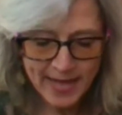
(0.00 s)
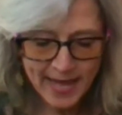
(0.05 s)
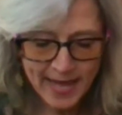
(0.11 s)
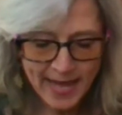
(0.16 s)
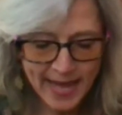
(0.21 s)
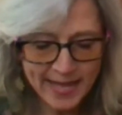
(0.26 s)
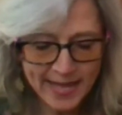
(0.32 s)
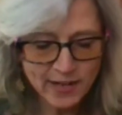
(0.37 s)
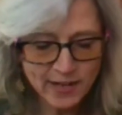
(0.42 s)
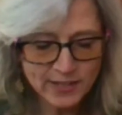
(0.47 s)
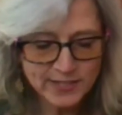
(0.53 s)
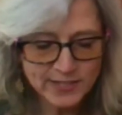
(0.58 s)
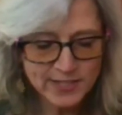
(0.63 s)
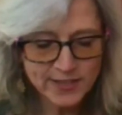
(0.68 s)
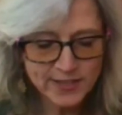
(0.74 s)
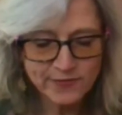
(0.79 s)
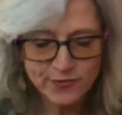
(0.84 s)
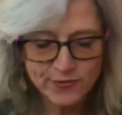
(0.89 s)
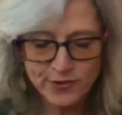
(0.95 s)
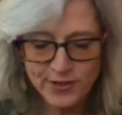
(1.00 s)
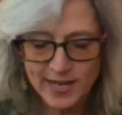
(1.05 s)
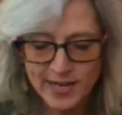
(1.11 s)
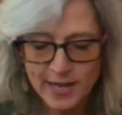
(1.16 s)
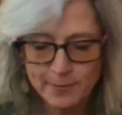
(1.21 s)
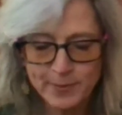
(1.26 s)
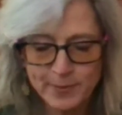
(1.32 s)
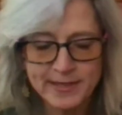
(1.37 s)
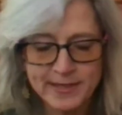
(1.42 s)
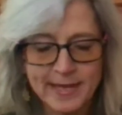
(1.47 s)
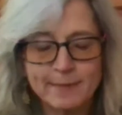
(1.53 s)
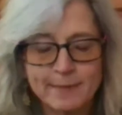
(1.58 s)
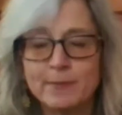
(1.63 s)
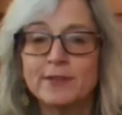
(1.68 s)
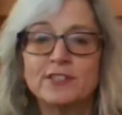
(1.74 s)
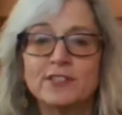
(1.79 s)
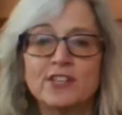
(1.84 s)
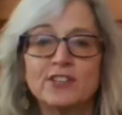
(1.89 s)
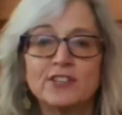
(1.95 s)
and also for helping them
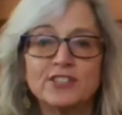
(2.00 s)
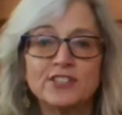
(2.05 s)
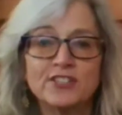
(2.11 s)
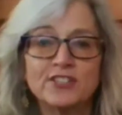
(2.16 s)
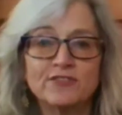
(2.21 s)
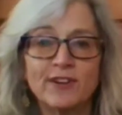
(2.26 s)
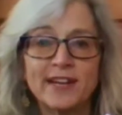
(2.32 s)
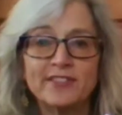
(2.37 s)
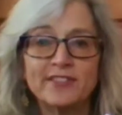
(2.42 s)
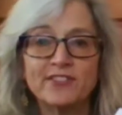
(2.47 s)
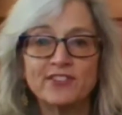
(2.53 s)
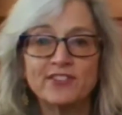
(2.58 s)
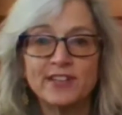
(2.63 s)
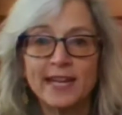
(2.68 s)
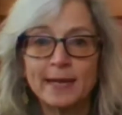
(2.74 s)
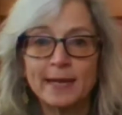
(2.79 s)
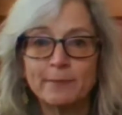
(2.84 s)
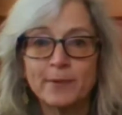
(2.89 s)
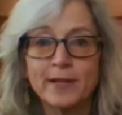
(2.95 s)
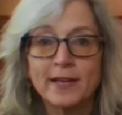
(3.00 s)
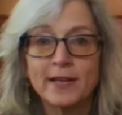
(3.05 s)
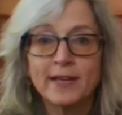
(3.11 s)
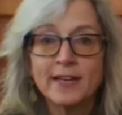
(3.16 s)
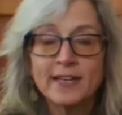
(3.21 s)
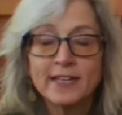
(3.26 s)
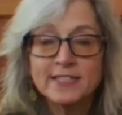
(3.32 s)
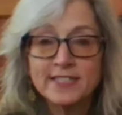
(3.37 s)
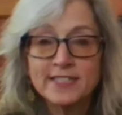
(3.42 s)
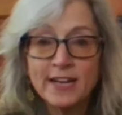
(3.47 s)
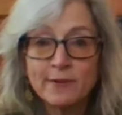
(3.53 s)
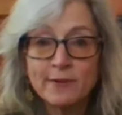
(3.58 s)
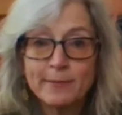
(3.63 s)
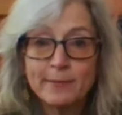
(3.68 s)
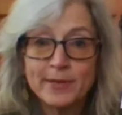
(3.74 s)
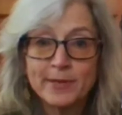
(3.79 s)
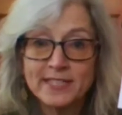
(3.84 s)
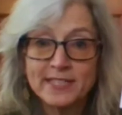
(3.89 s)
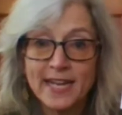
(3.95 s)
to learn to write their name. So I'm
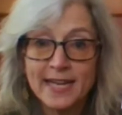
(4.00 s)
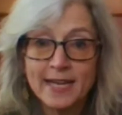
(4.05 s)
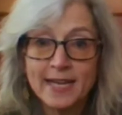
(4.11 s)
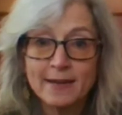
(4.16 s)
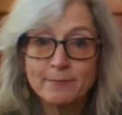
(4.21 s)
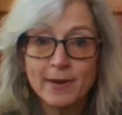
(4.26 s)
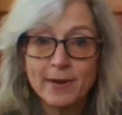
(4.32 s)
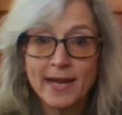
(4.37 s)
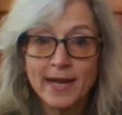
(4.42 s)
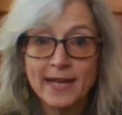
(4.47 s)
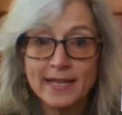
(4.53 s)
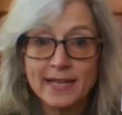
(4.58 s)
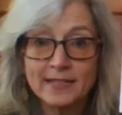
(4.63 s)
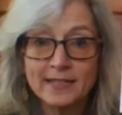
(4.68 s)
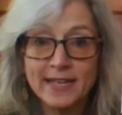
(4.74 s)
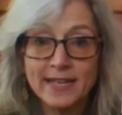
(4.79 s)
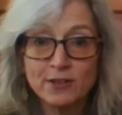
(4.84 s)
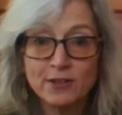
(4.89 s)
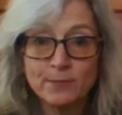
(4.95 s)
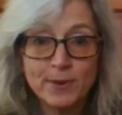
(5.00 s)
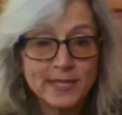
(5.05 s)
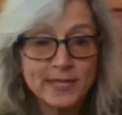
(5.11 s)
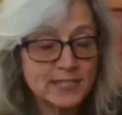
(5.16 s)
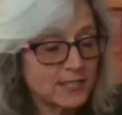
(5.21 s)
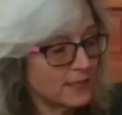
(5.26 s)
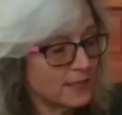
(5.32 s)
going to take my letter puzzle.